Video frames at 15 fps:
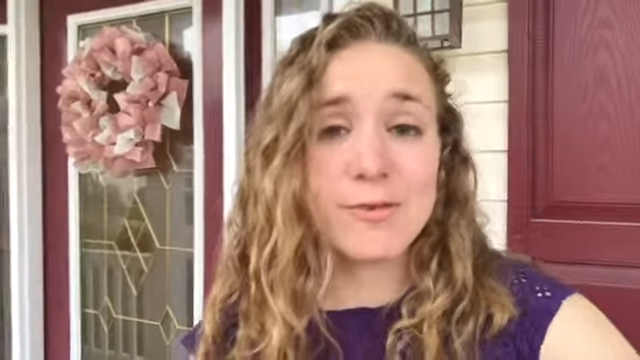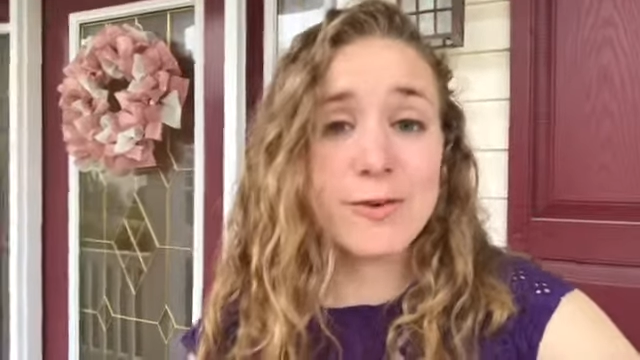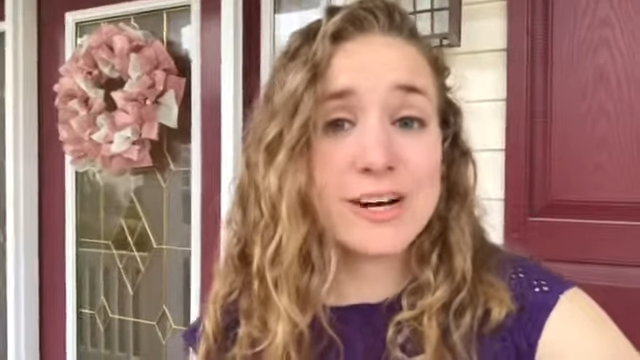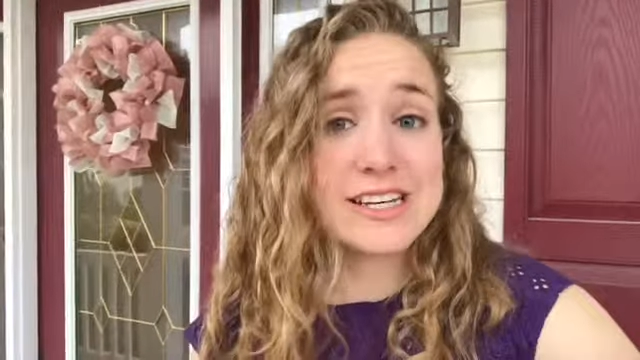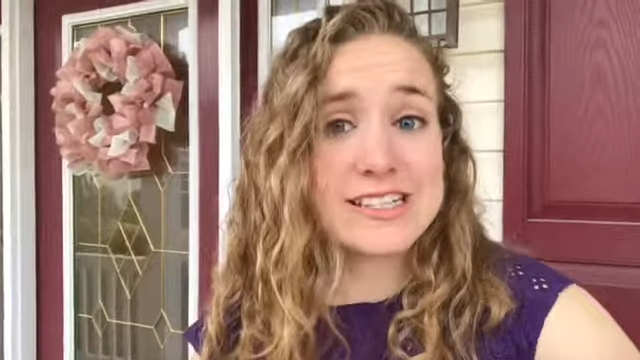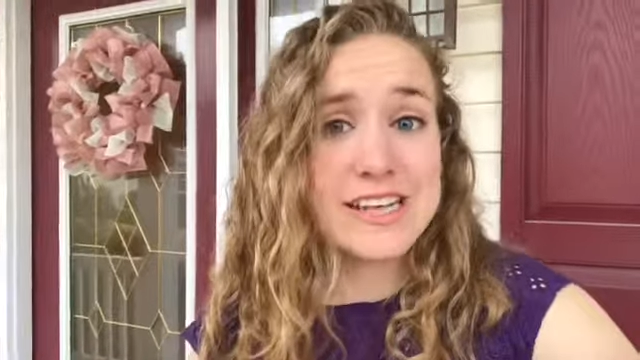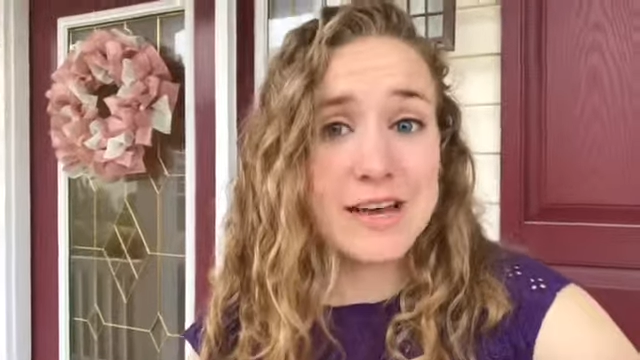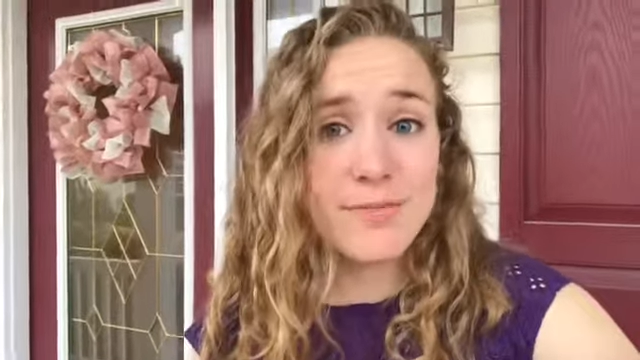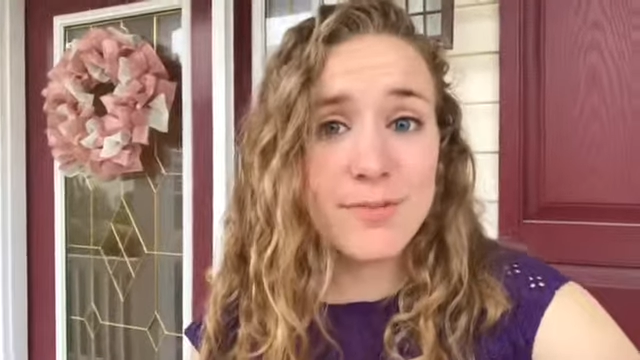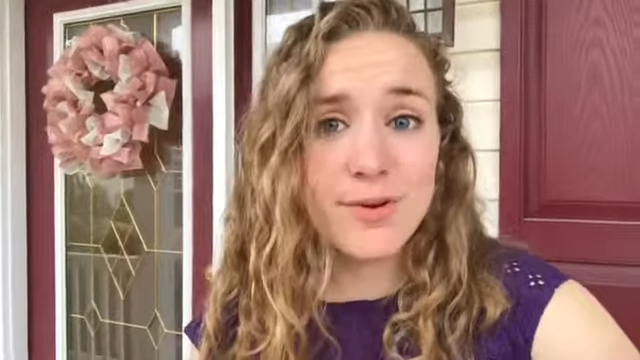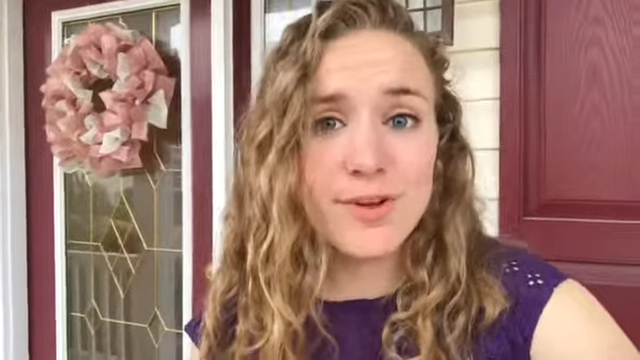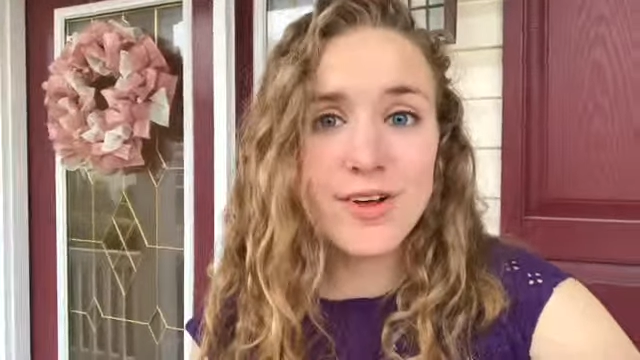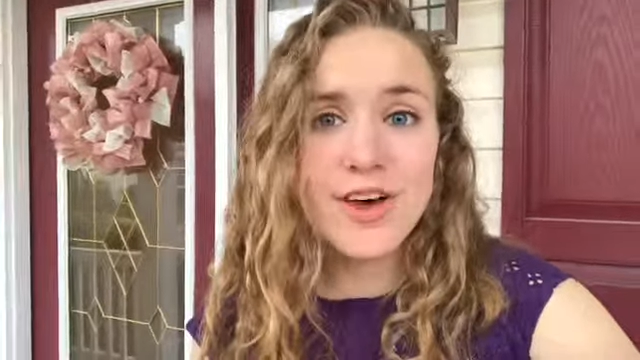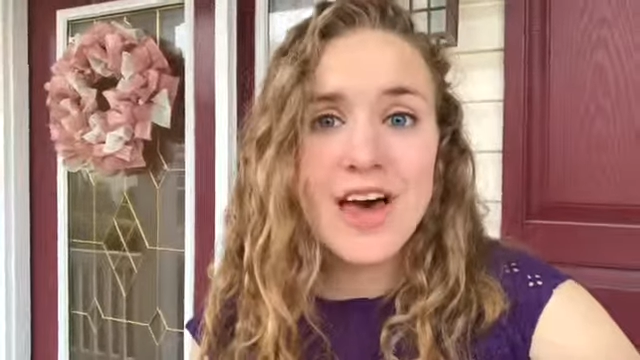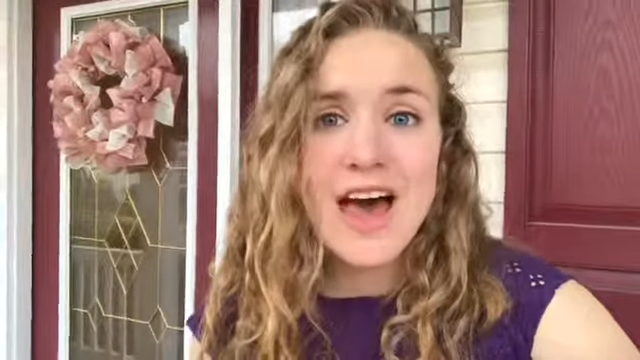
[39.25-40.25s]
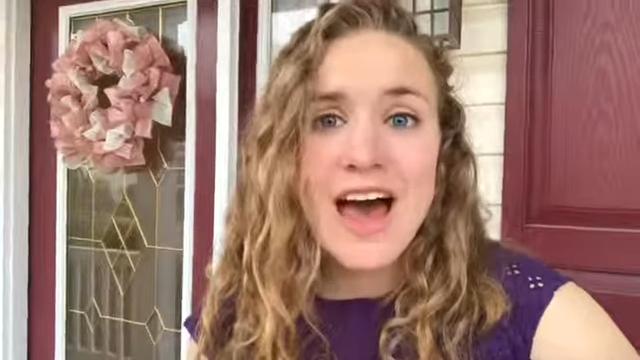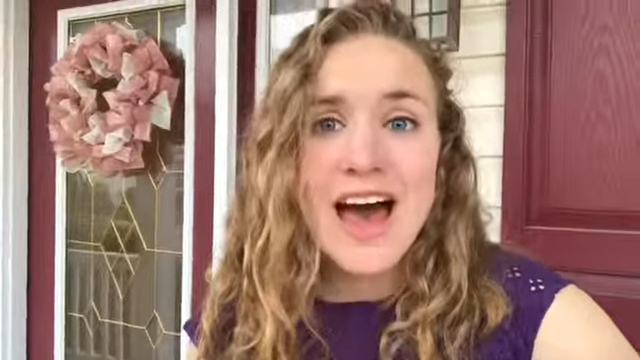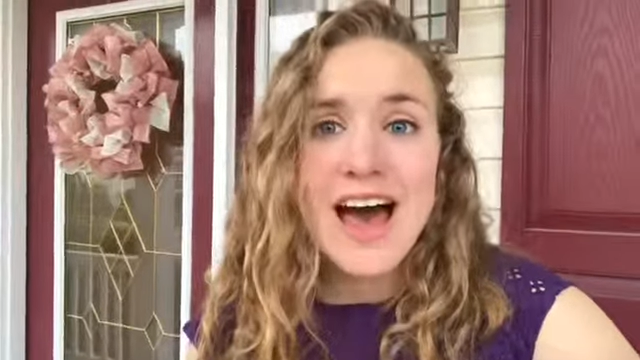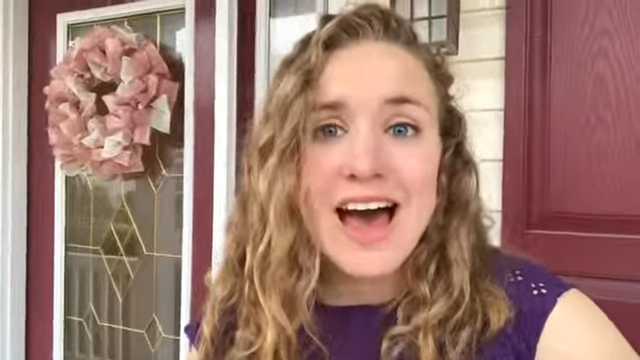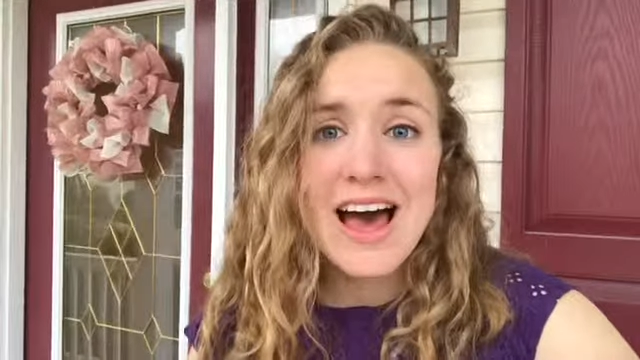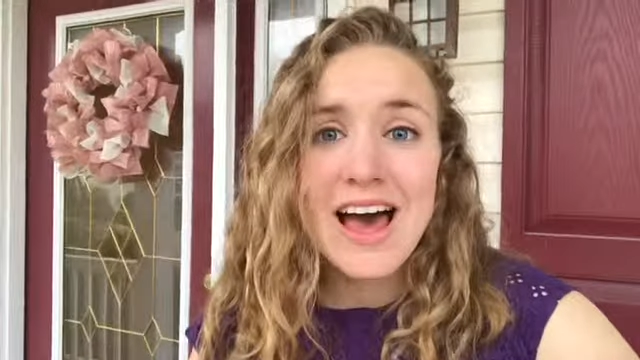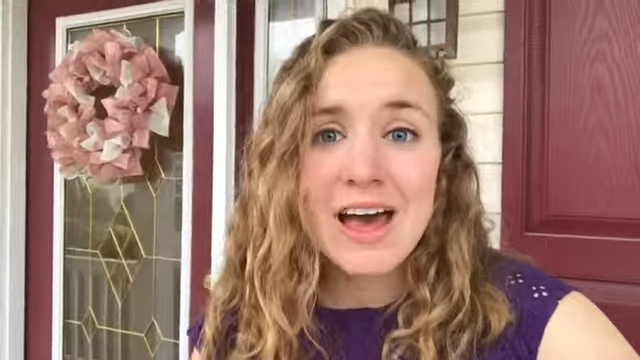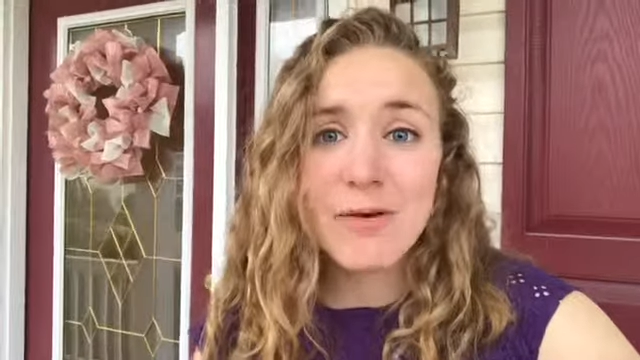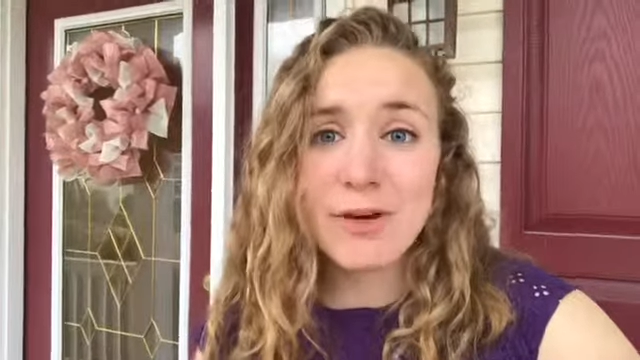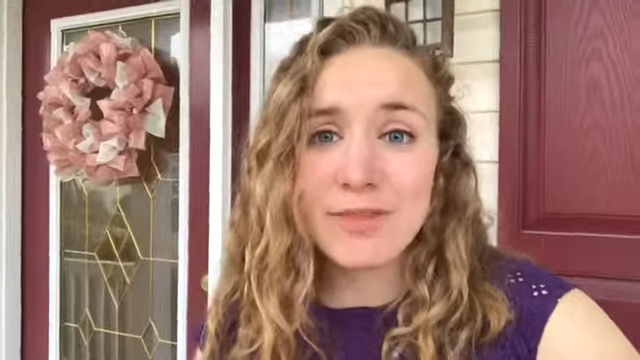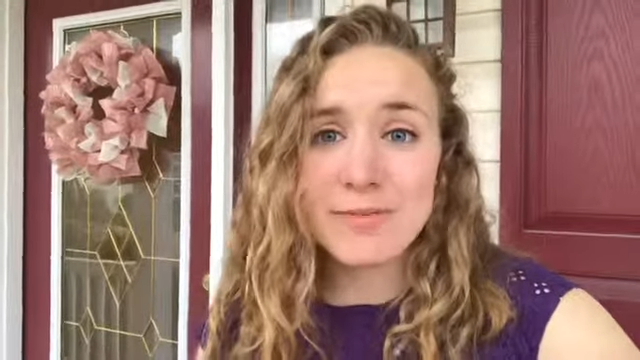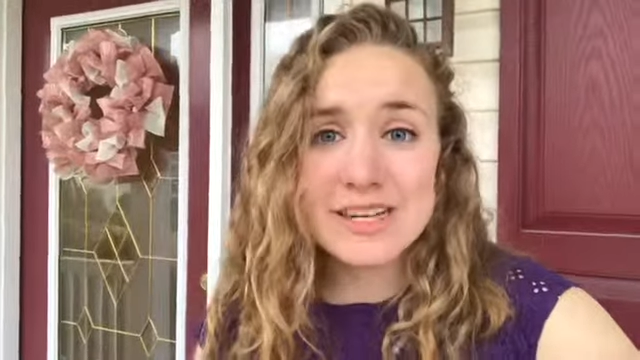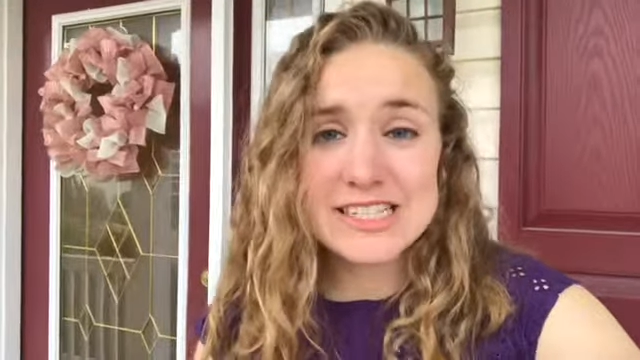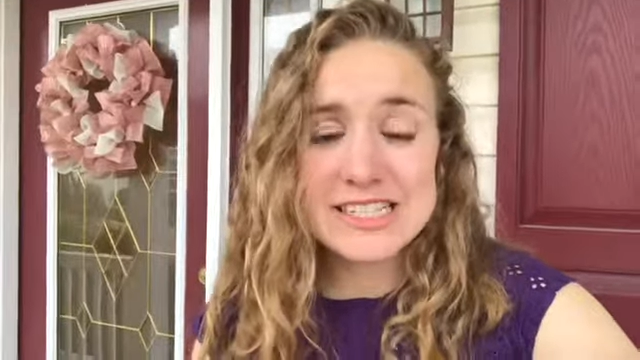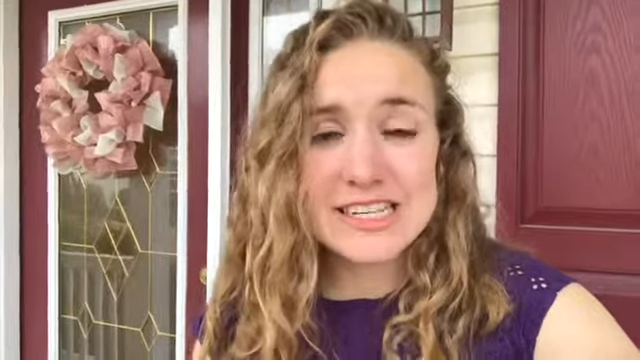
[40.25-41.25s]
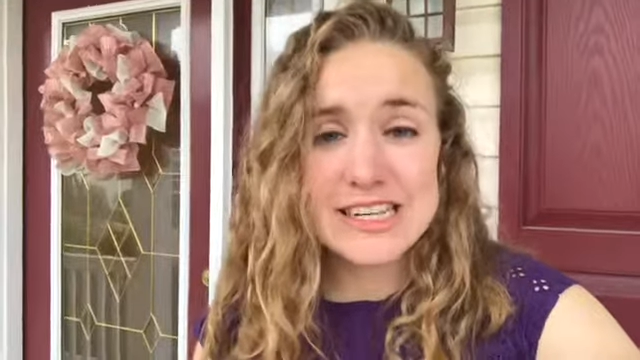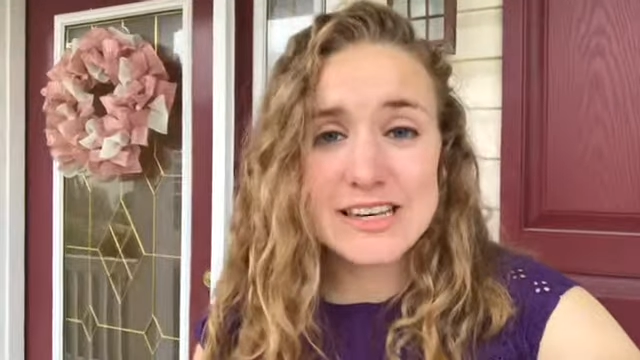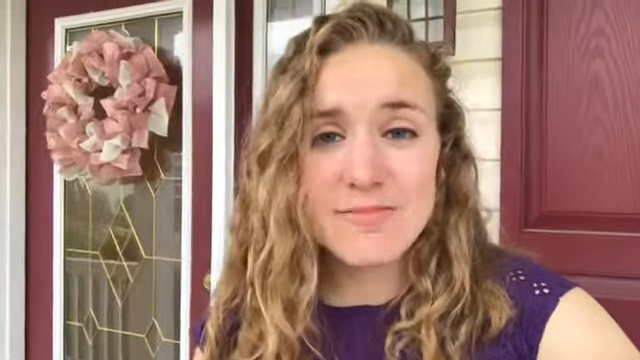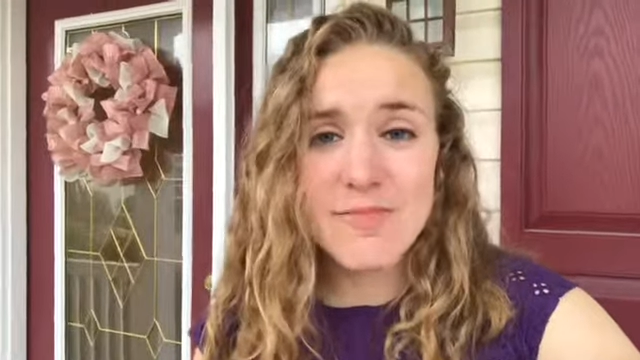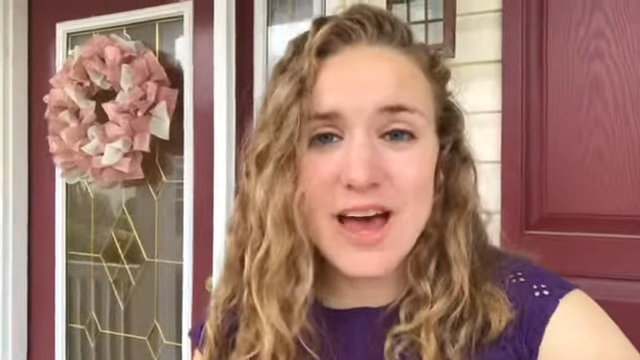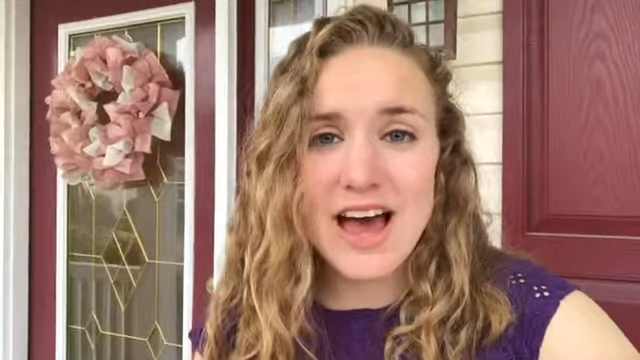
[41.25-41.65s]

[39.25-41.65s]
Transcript: For example, with my team,